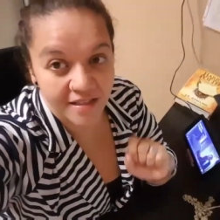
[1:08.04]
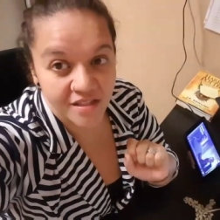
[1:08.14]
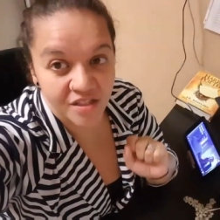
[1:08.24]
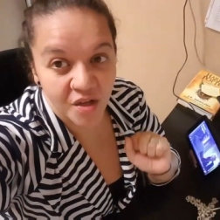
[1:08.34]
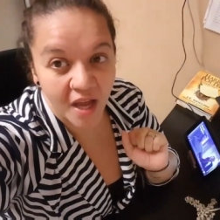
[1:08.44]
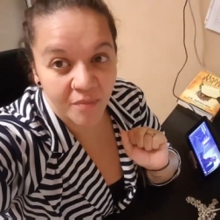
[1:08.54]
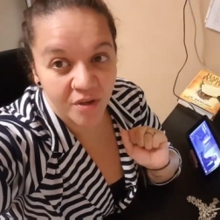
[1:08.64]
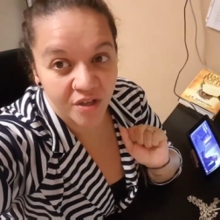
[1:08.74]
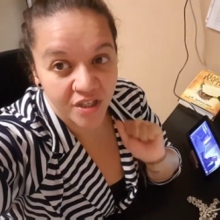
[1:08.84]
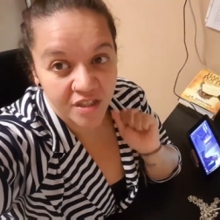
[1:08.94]
so I'm
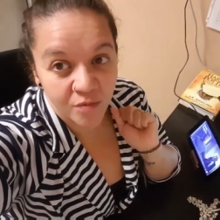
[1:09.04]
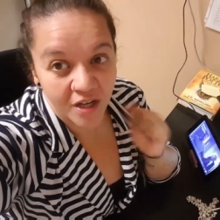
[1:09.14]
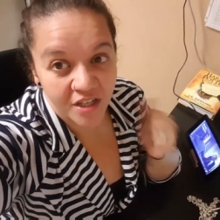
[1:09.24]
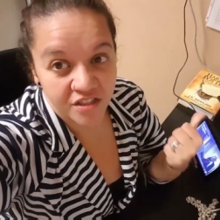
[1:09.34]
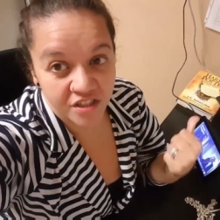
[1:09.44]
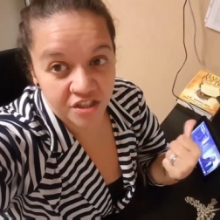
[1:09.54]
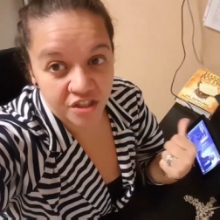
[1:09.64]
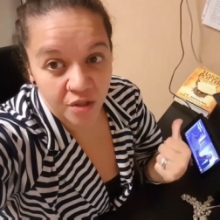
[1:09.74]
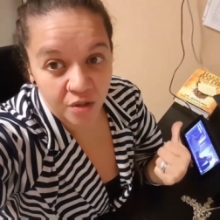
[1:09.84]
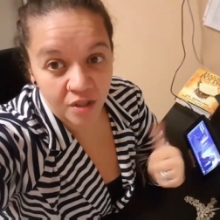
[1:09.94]
gonna watch this
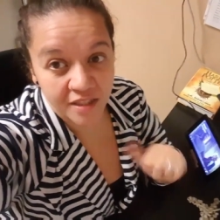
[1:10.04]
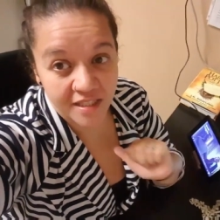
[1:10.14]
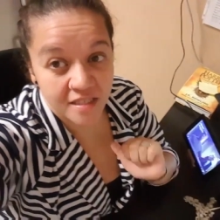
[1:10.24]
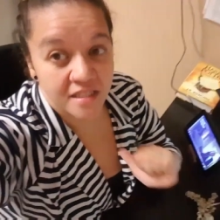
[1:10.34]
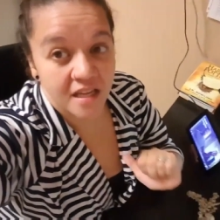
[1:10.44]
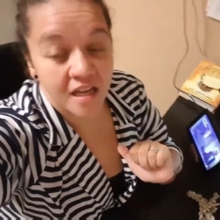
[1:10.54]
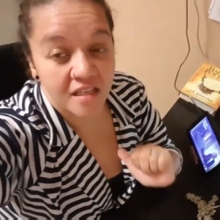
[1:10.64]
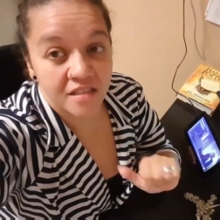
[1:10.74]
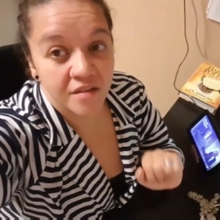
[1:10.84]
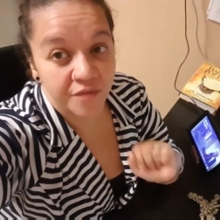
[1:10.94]
show called This Is Us
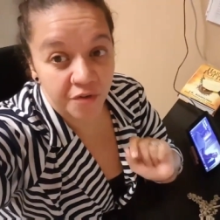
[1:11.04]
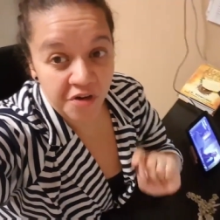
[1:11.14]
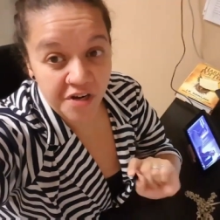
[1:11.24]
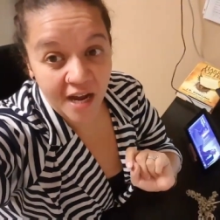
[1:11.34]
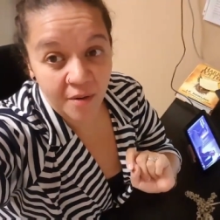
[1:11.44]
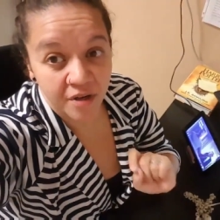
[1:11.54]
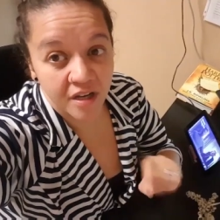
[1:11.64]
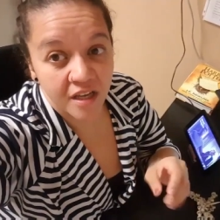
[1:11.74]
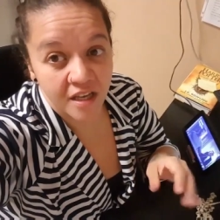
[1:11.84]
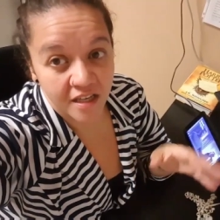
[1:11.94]
for an hour.
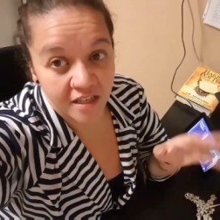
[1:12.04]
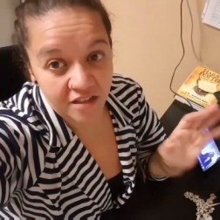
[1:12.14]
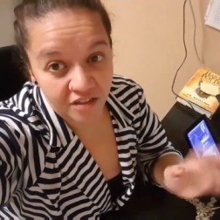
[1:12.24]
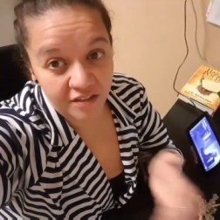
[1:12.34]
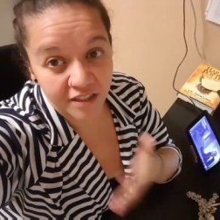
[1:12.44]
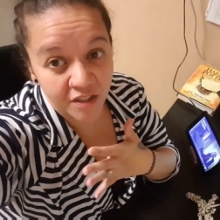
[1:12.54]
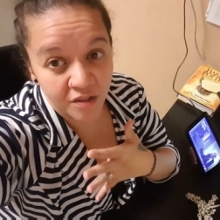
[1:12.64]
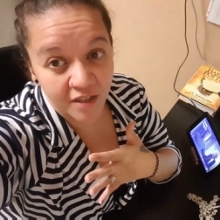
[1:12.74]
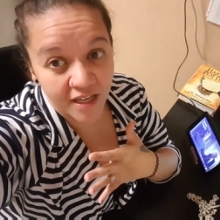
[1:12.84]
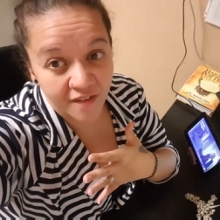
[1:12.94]
You know, kill
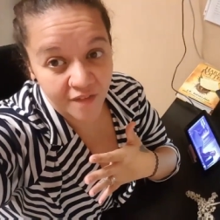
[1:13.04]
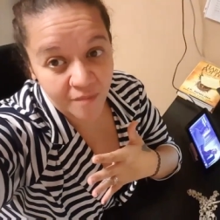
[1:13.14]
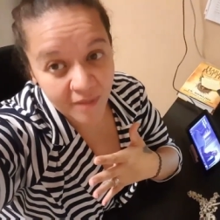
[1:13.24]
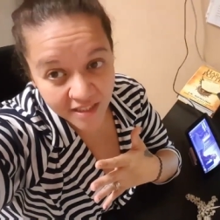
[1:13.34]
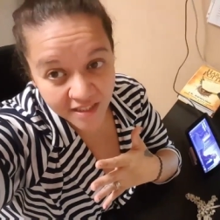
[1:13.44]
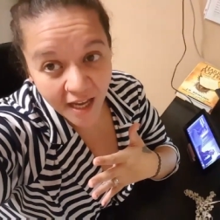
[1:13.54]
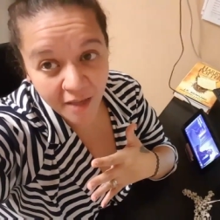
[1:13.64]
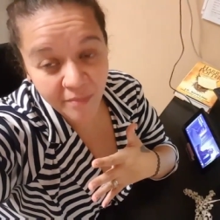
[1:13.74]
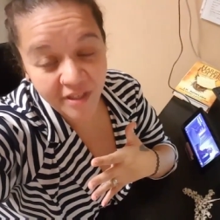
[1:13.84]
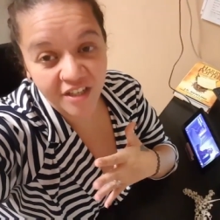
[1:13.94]
half of my
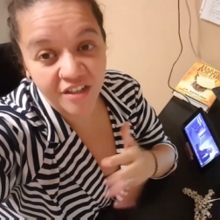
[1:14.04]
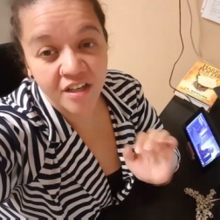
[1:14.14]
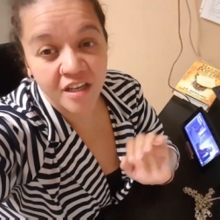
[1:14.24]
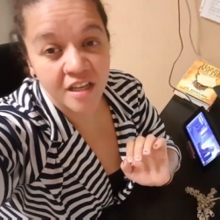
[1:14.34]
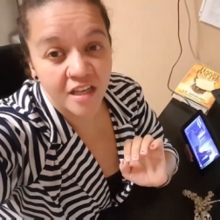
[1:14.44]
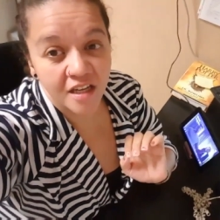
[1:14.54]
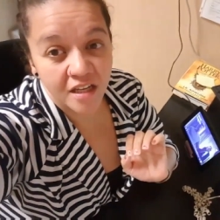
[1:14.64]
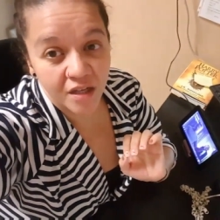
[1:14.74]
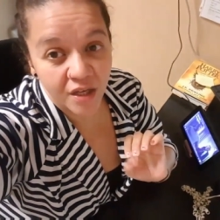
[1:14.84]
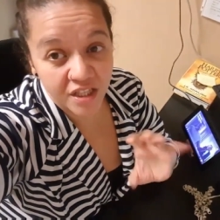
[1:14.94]
time here.
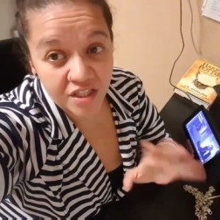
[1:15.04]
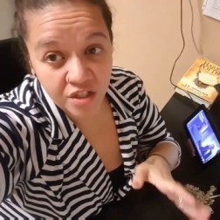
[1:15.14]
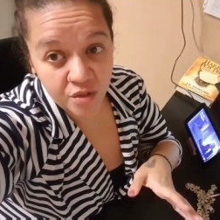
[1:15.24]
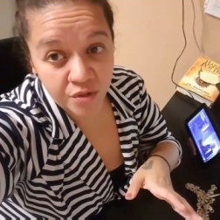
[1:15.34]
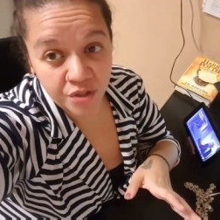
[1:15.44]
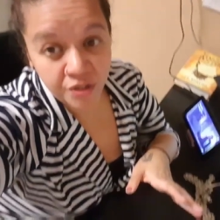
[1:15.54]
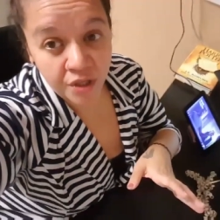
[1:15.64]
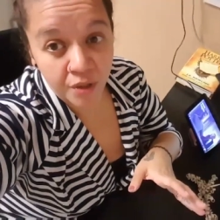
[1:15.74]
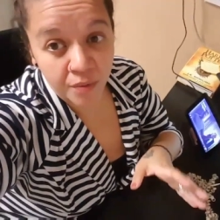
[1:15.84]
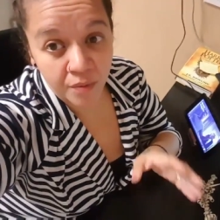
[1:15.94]
It's a new
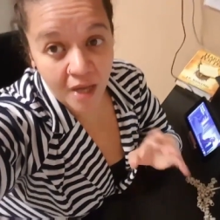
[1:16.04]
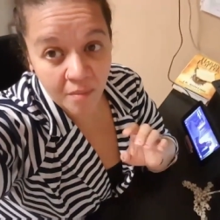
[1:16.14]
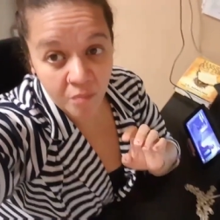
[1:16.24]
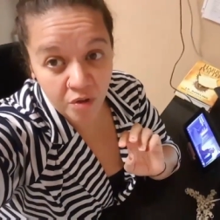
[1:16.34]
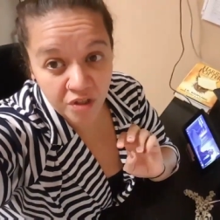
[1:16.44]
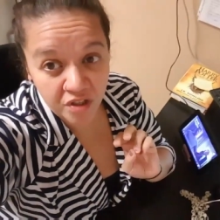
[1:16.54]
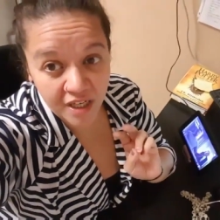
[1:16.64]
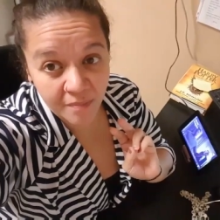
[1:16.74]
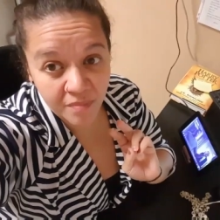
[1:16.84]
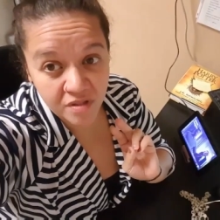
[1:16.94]
show. I'm only on
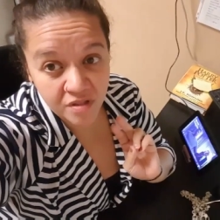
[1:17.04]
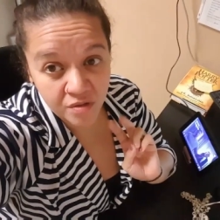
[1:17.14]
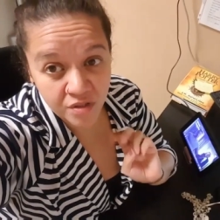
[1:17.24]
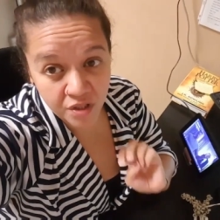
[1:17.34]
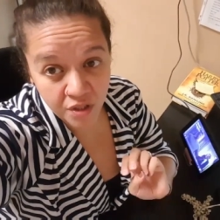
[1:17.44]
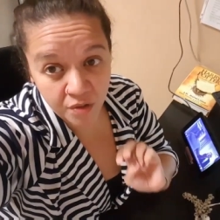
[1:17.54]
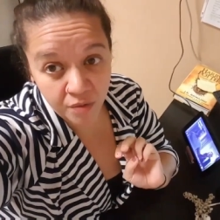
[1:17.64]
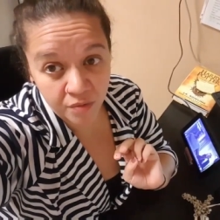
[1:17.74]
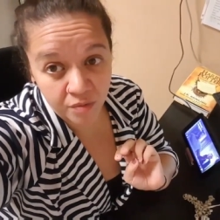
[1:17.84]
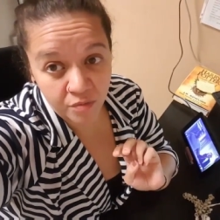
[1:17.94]
episode
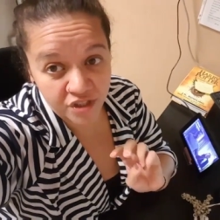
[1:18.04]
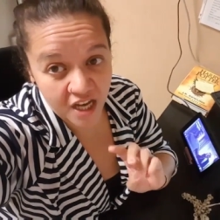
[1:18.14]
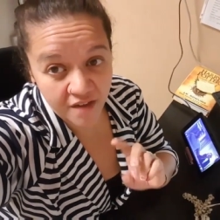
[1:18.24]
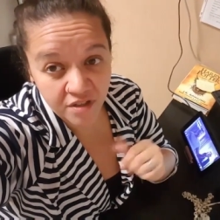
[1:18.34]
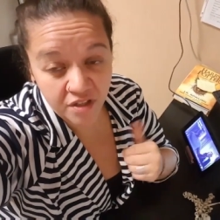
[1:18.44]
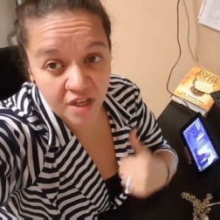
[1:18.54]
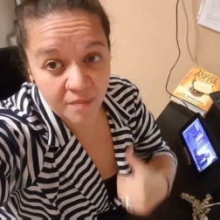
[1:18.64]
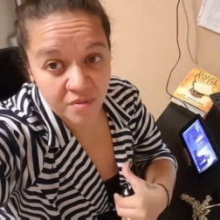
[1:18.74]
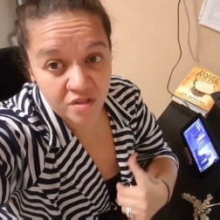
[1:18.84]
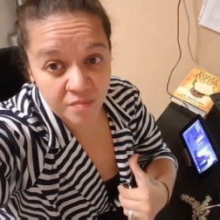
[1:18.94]
two, which I have another
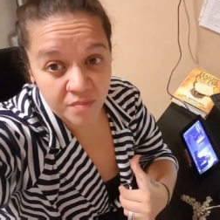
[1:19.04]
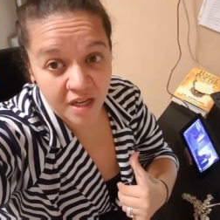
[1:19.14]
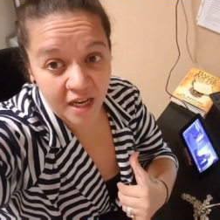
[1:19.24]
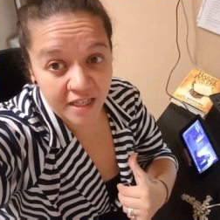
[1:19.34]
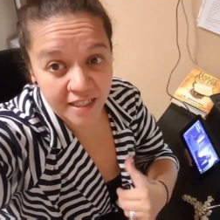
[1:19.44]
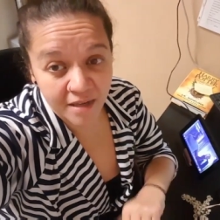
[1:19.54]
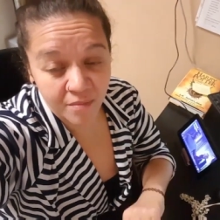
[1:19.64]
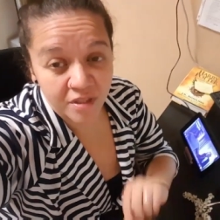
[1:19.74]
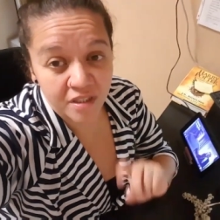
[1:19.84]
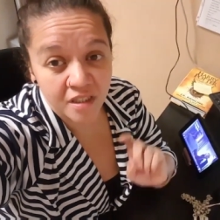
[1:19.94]
episode behind that
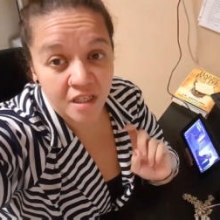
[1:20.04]
one.